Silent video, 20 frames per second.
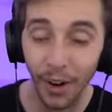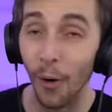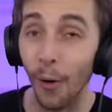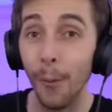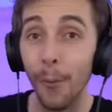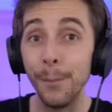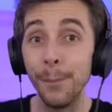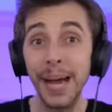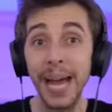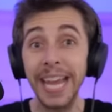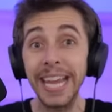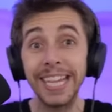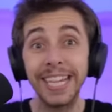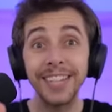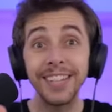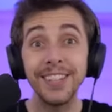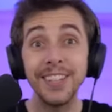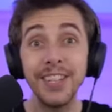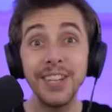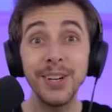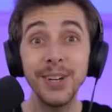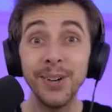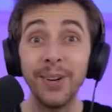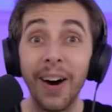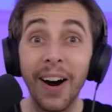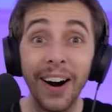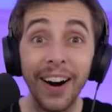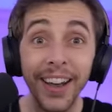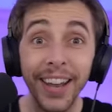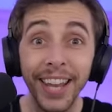Or make a new
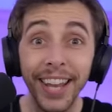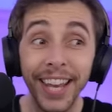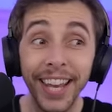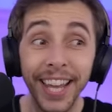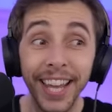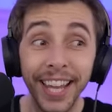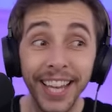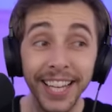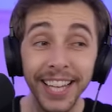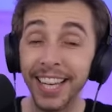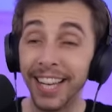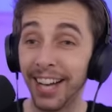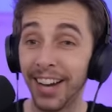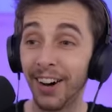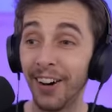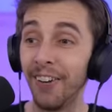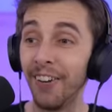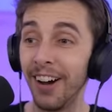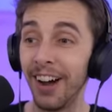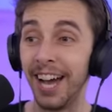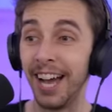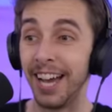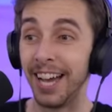one, you know?